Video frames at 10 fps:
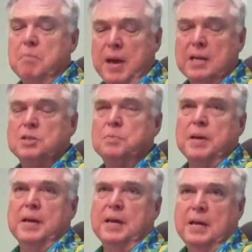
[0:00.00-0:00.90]
that. It makes
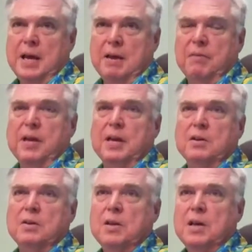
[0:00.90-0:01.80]
me have
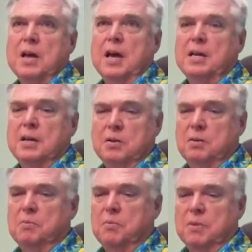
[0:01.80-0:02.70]
heel, and then
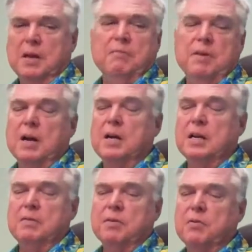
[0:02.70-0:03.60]
even
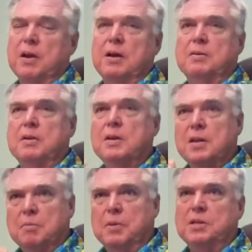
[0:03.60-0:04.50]
uneven ground,
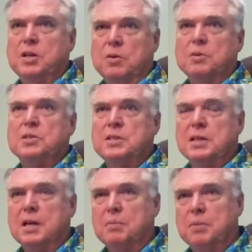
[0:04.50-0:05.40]
my toe is
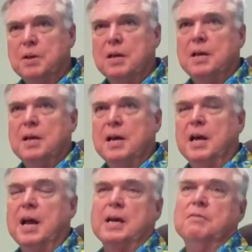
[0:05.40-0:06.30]
still up,
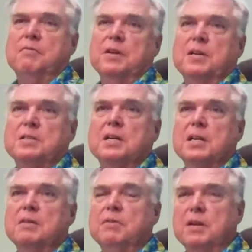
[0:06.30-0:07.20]
and I can feel it's
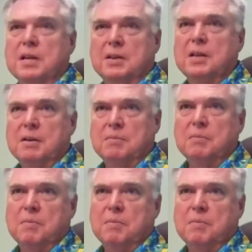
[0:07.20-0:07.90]
uneven, and then